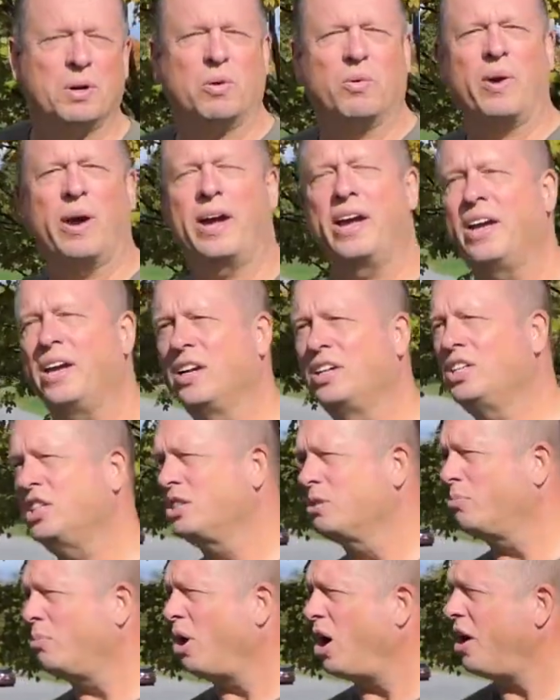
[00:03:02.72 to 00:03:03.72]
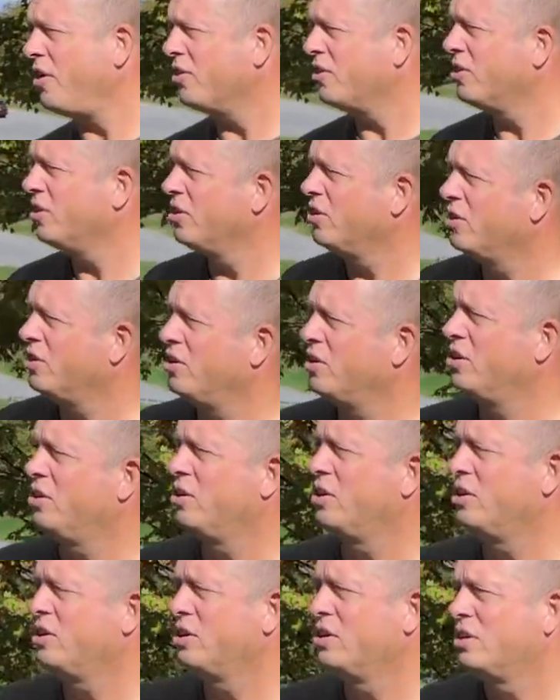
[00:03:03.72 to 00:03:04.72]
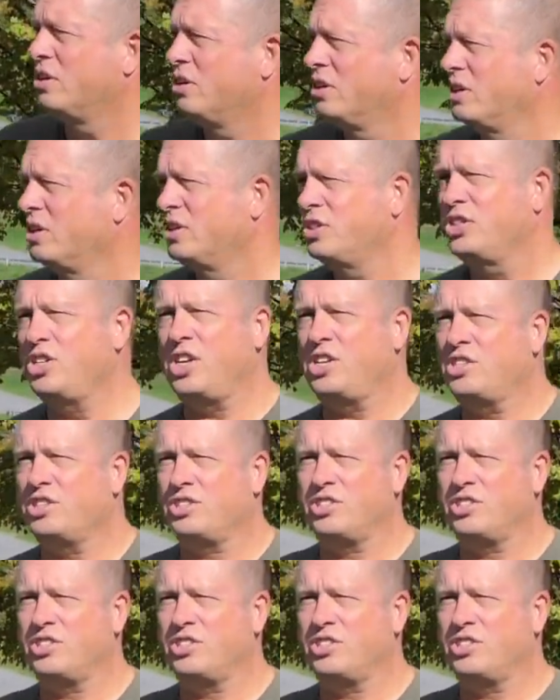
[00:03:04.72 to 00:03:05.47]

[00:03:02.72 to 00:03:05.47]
away. She's a bother. She